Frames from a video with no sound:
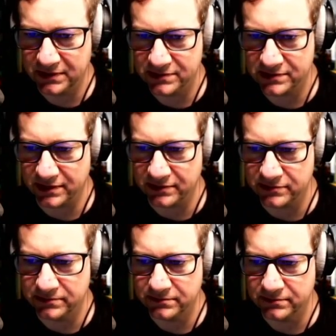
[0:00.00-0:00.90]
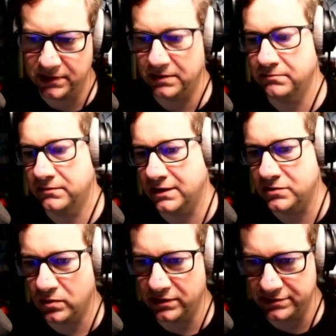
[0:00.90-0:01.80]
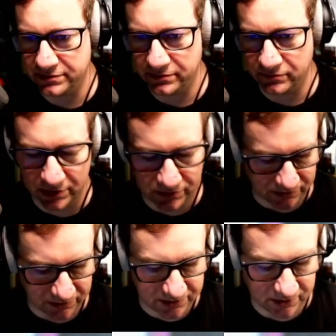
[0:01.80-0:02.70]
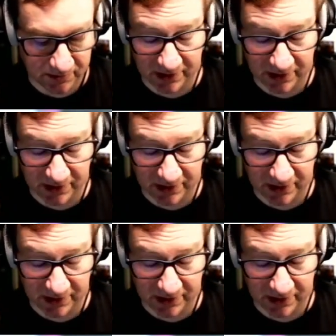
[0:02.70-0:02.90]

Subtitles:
So yeah, that's why I do the Rode on the top.